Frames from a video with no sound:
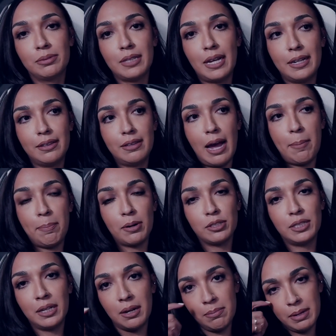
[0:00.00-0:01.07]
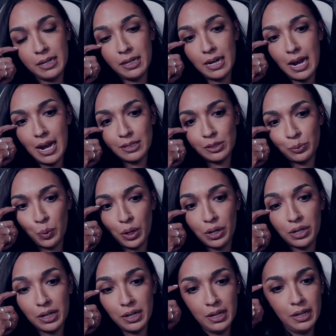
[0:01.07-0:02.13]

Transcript: Like that person committed S word.